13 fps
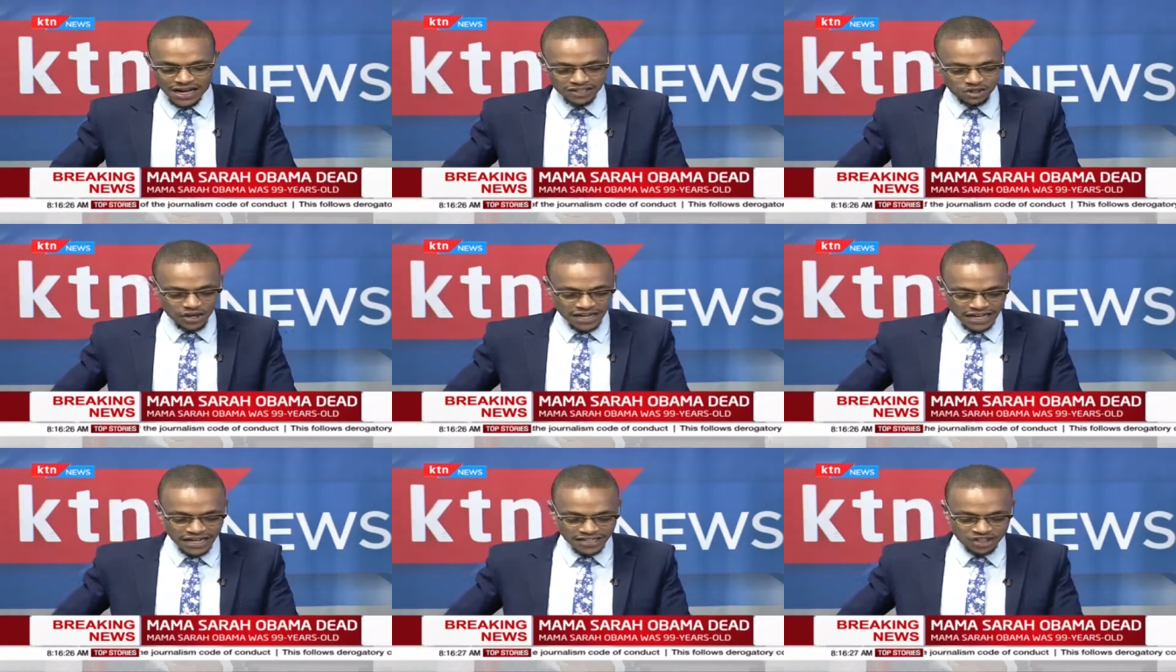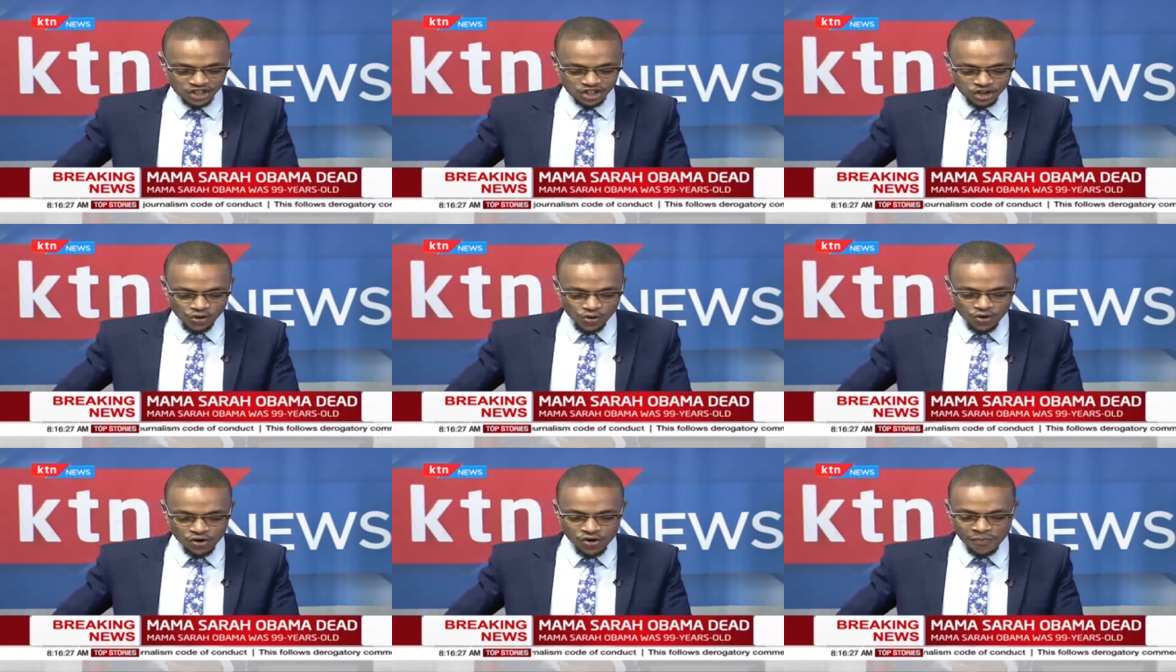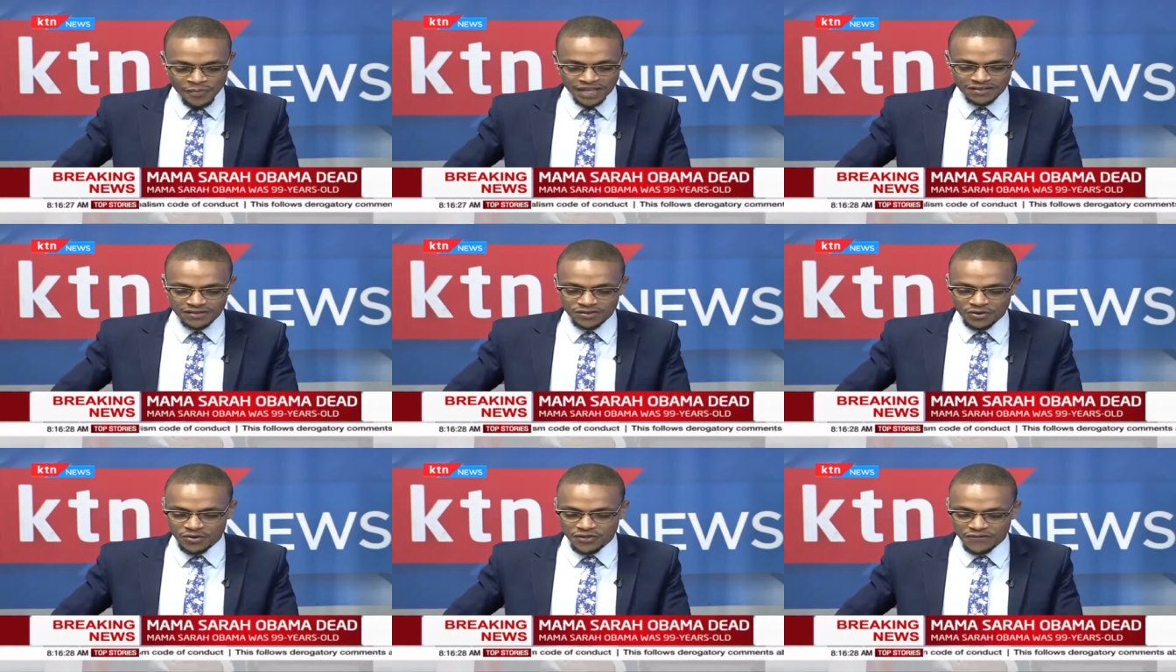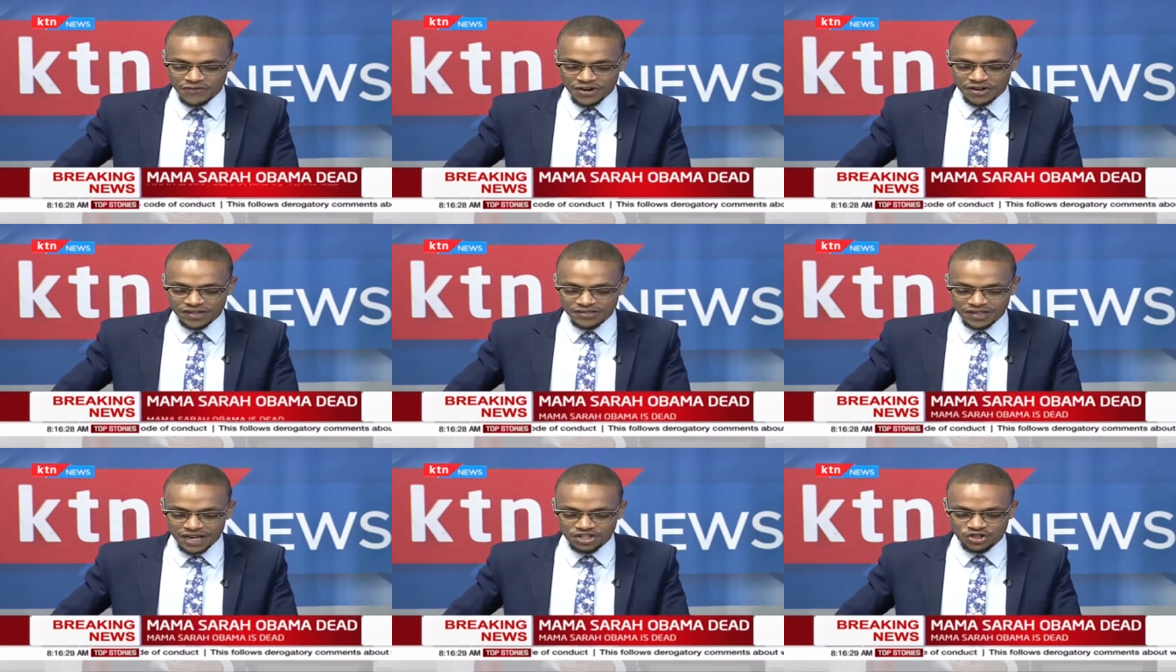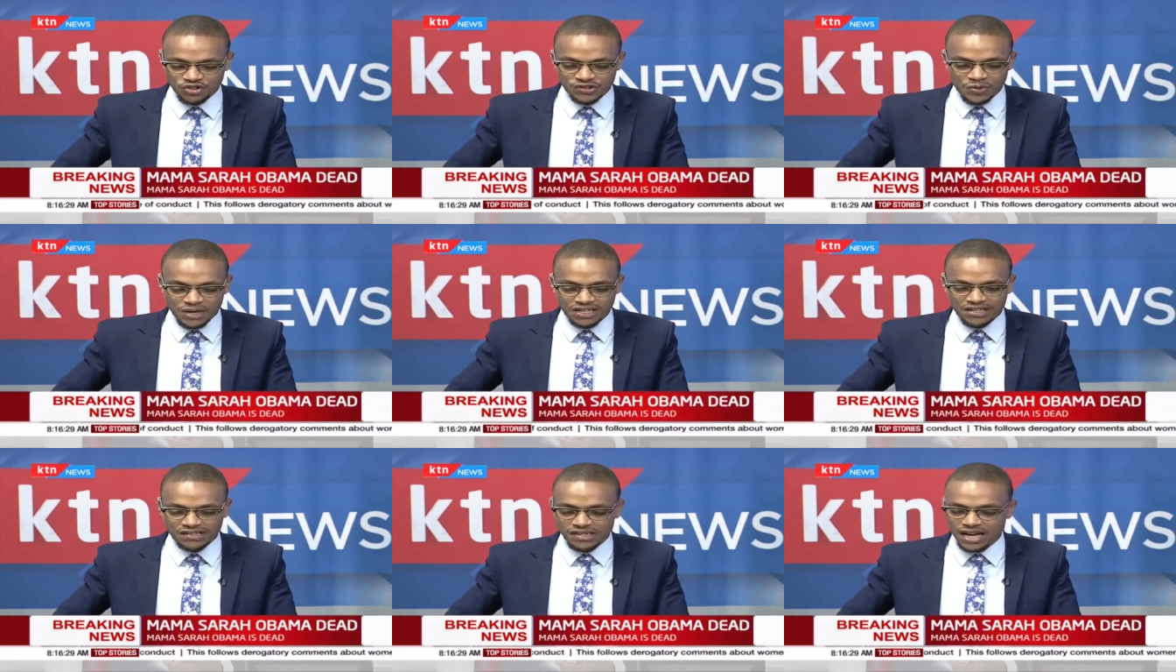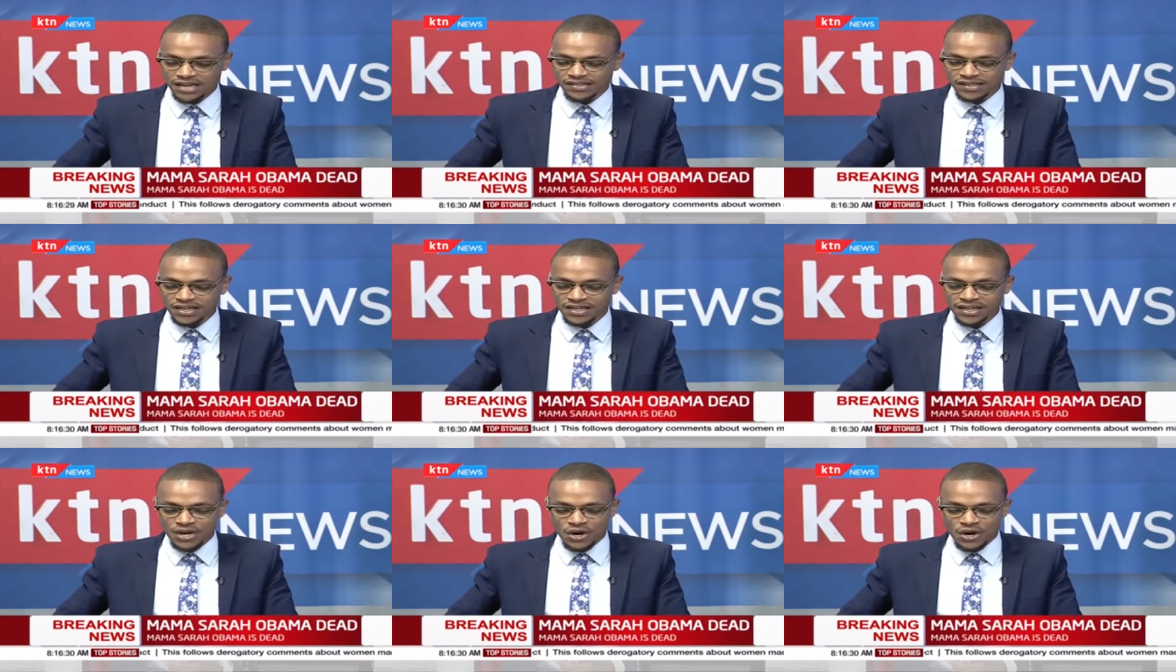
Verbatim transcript: actually get your comments on the various issues we're discussing.